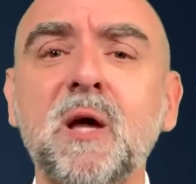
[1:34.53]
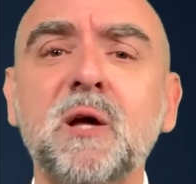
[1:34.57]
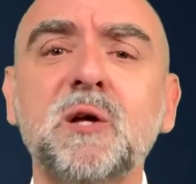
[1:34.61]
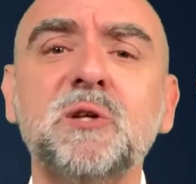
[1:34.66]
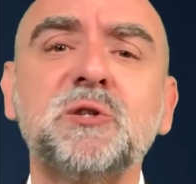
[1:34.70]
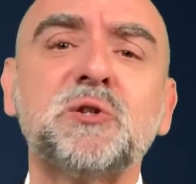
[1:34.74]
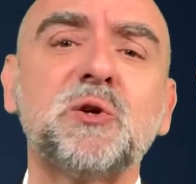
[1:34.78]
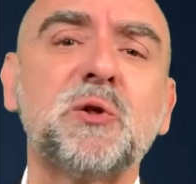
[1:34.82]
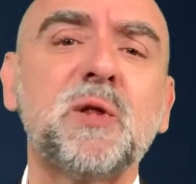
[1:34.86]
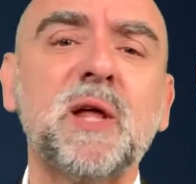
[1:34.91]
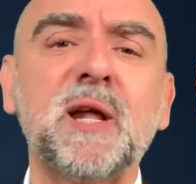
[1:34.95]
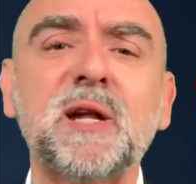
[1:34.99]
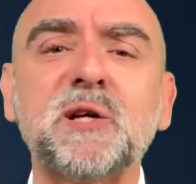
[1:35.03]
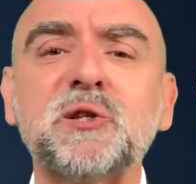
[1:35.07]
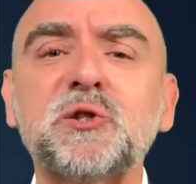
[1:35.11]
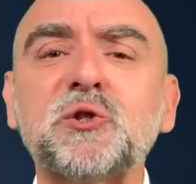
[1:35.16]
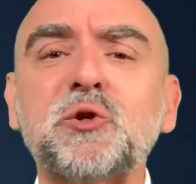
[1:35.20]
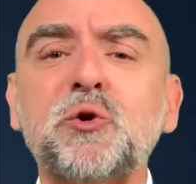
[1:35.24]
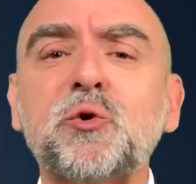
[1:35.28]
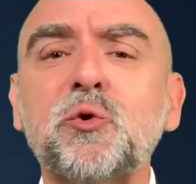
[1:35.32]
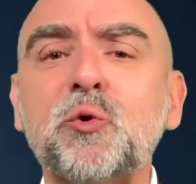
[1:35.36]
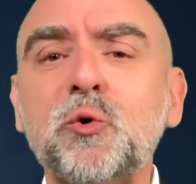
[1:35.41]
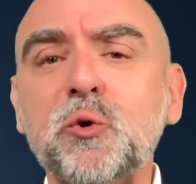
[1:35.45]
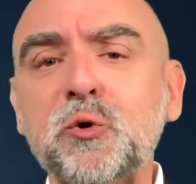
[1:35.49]
So that is
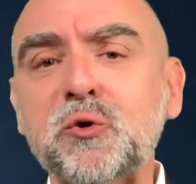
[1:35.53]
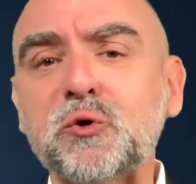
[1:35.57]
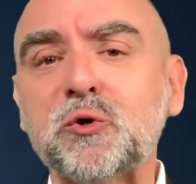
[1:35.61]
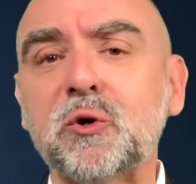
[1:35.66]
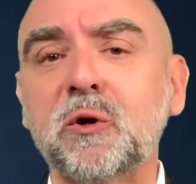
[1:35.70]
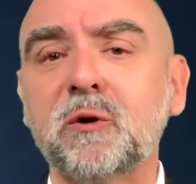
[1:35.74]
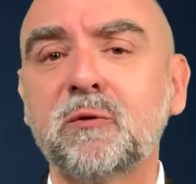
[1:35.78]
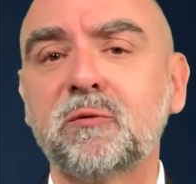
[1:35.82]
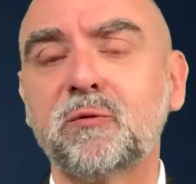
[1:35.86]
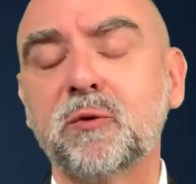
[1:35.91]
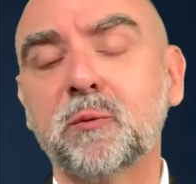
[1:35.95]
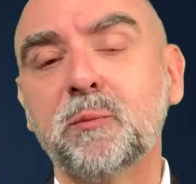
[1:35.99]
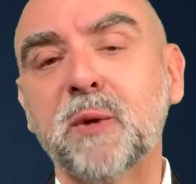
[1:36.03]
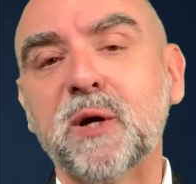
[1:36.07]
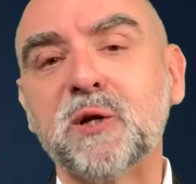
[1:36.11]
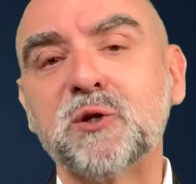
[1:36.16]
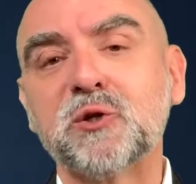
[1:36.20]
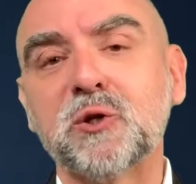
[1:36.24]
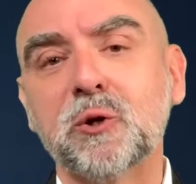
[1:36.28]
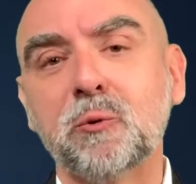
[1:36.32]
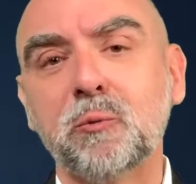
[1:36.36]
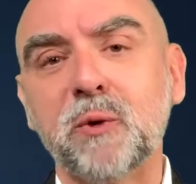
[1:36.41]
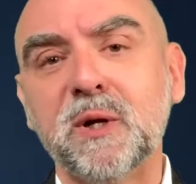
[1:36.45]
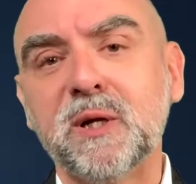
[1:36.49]
crucial
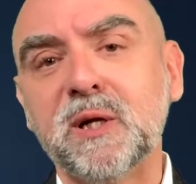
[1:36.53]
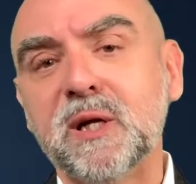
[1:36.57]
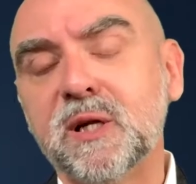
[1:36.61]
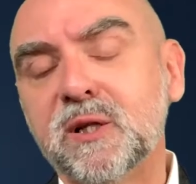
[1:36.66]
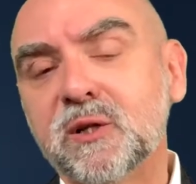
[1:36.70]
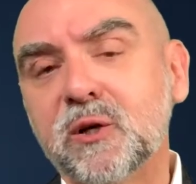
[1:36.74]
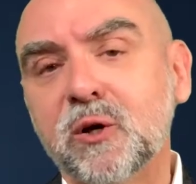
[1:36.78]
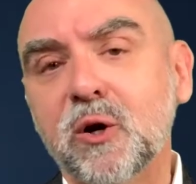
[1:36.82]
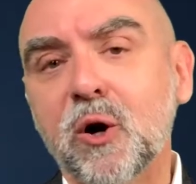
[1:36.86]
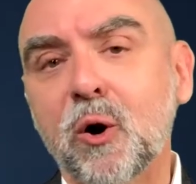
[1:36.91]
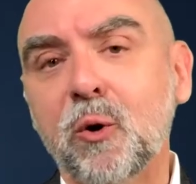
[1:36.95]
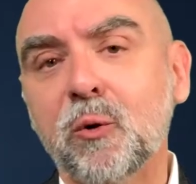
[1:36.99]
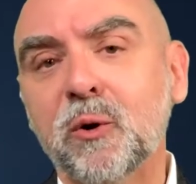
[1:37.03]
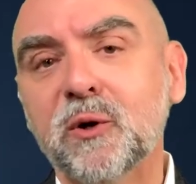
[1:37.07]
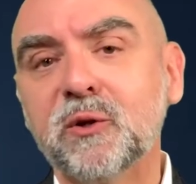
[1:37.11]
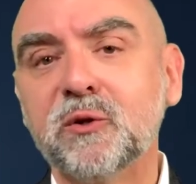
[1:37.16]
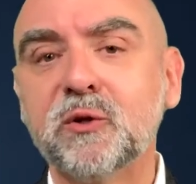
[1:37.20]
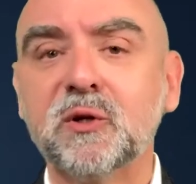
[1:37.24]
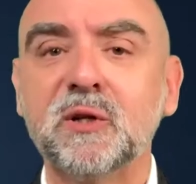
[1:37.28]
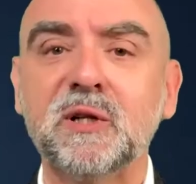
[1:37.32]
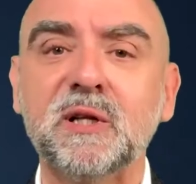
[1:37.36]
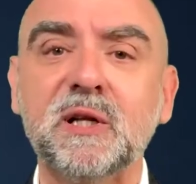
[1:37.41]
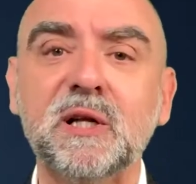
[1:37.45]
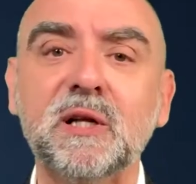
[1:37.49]
information we need to go
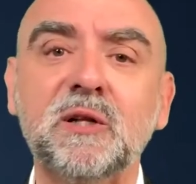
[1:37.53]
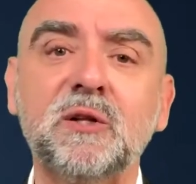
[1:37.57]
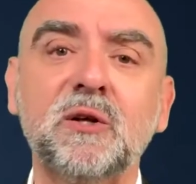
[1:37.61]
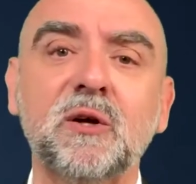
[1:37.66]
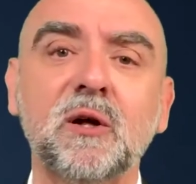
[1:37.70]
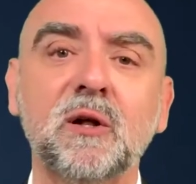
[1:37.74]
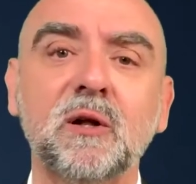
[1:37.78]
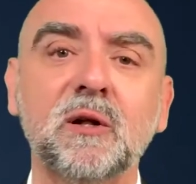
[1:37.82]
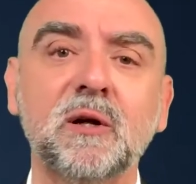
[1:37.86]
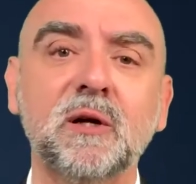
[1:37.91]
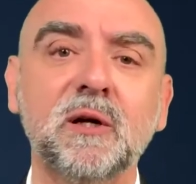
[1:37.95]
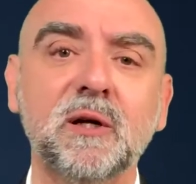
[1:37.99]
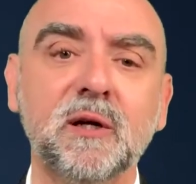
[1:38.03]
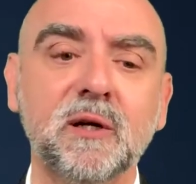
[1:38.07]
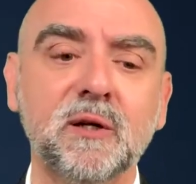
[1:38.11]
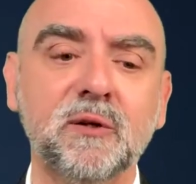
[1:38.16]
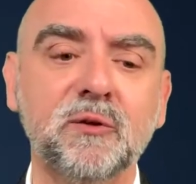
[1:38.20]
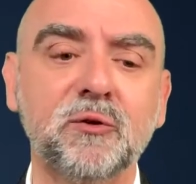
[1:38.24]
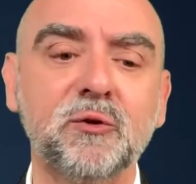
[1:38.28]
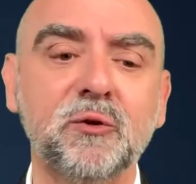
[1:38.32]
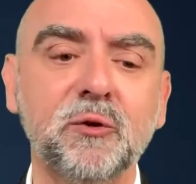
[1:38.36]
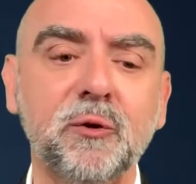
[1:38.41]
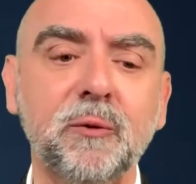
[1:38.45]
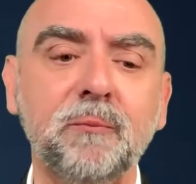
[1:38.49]
into detail
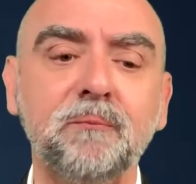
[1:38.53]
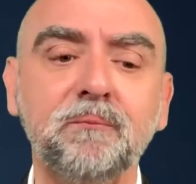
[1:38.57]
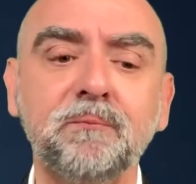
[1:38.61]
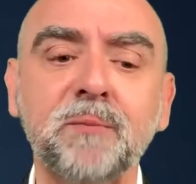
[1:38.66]
into.